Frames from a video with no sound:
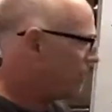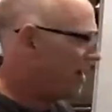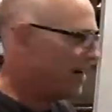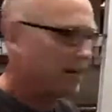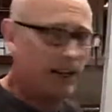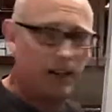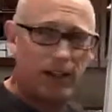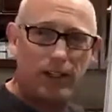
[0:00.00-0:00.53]

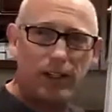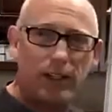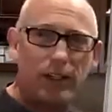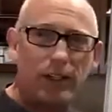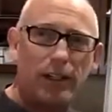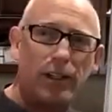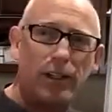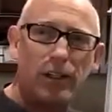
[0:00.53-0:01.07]
think,
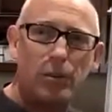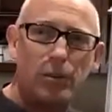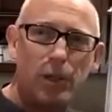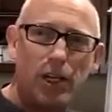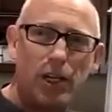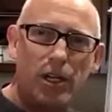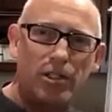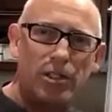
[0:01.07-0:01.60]

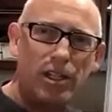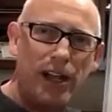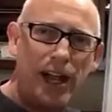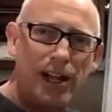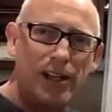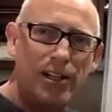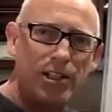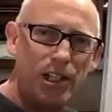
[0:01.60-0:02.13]
because
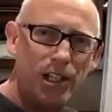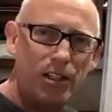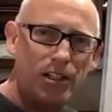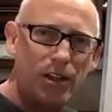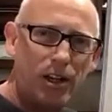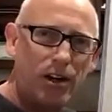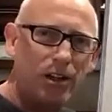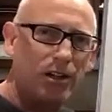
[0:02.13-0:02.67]

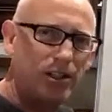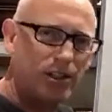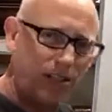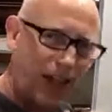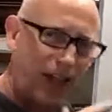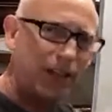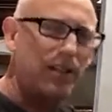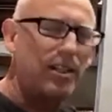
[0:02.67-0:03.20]
analogies are
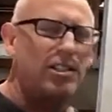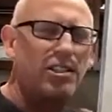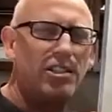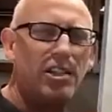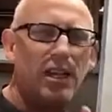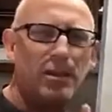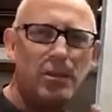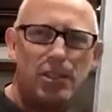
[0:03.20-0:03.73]
exactly the
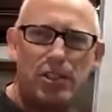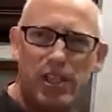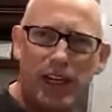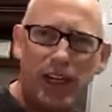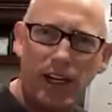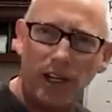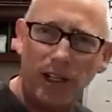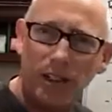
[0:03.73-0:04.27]
same as
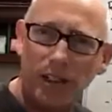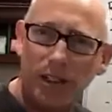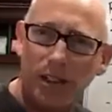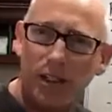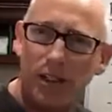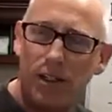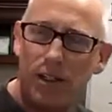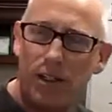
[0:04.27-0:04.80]
thinking.
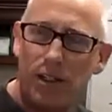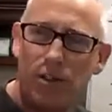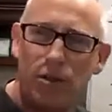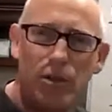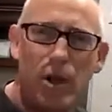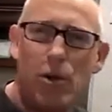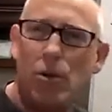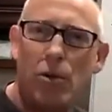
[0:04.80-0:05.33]

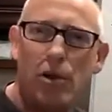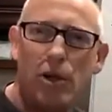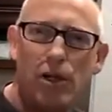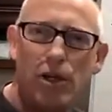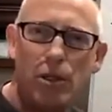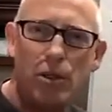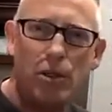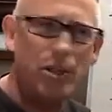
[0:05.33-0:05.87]
You don't want to
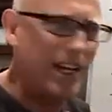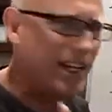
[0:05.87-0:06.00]
use